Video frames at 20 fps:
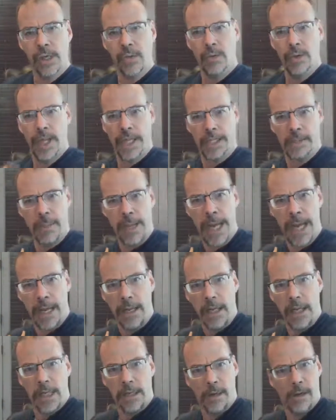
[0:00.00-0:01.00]
Well, that's me.
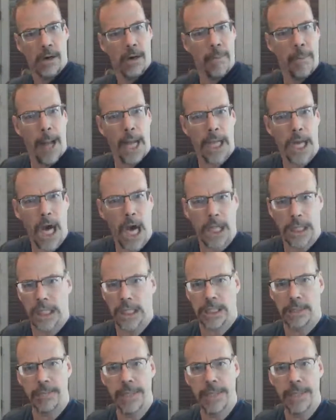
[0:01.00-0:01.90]
Oh my God, that's